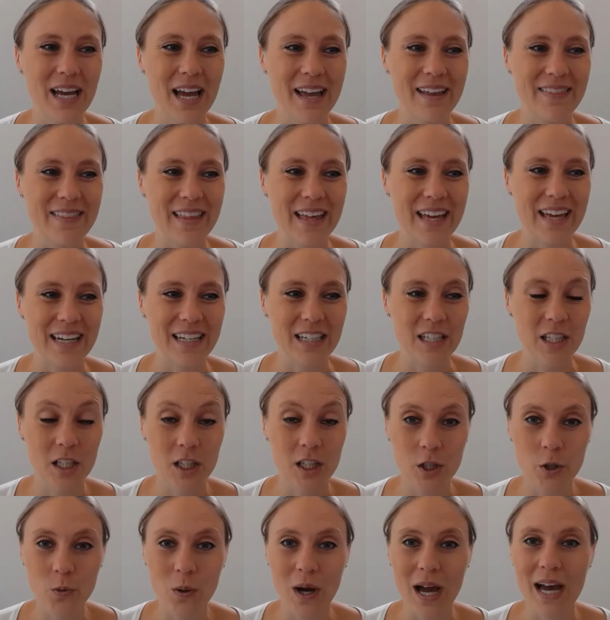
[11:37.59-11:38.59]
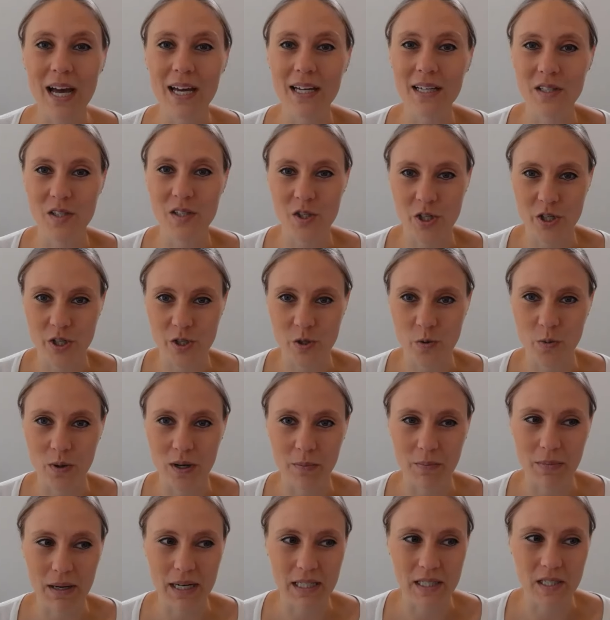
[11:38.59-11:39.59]
And then Q hat is just
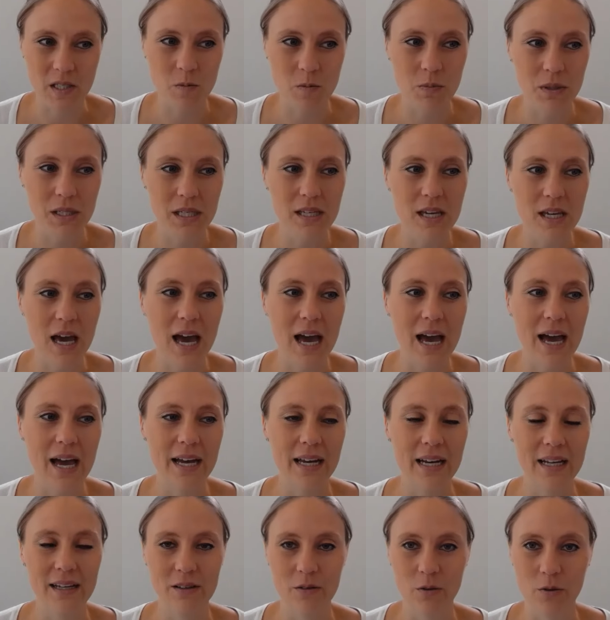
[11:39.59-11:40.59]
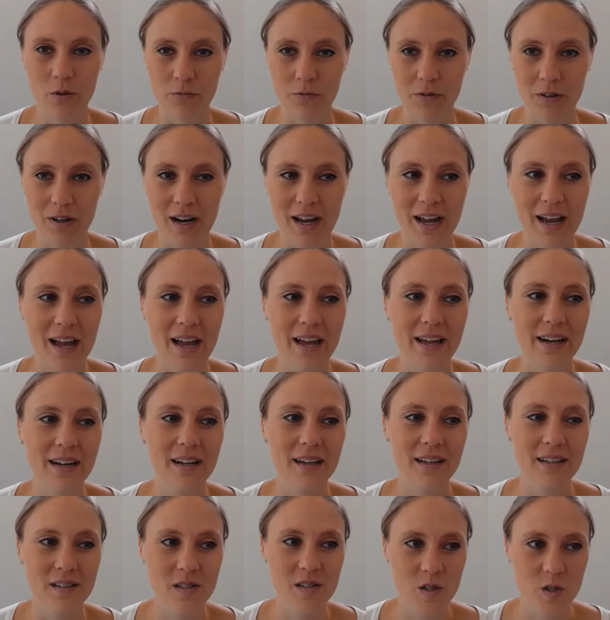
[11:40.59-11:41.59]
1 minus P hat over
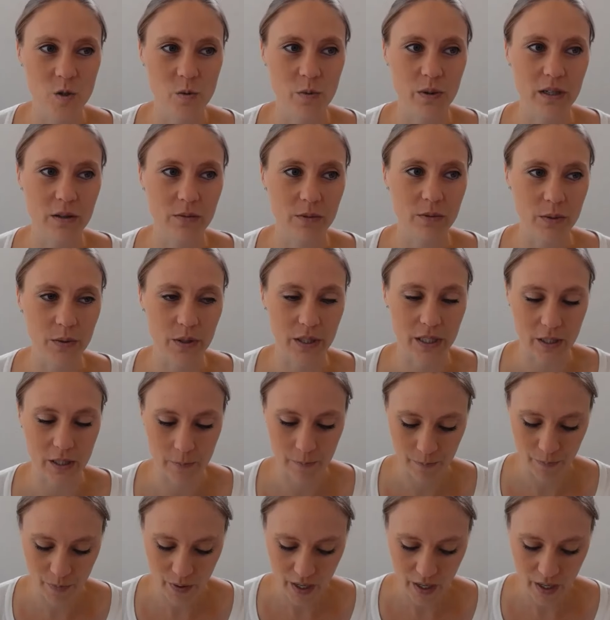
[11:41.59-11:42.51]
N square rooted.